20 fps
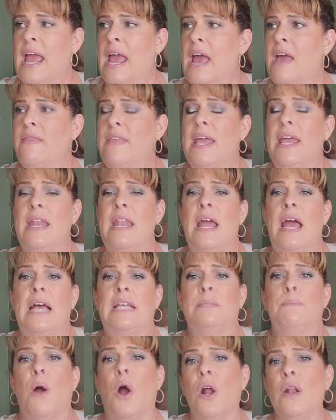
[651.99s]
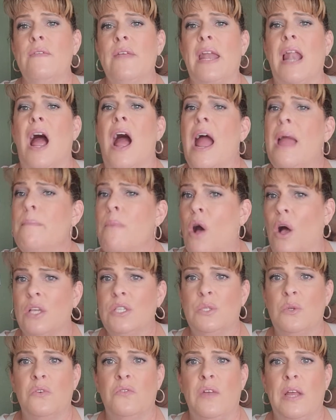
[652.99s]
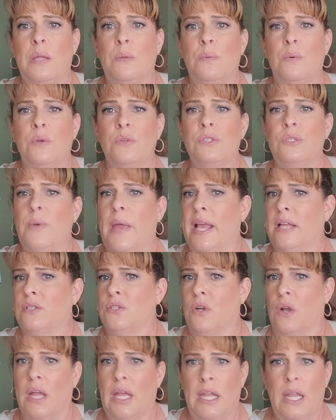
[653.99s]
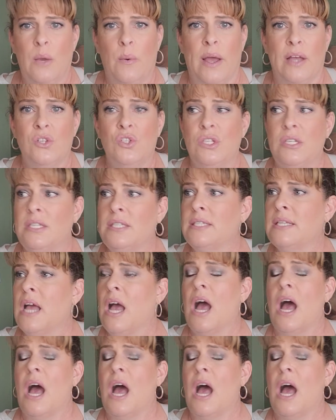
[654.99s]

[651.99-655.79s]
And then as part of that, I'm also available to answer any questions.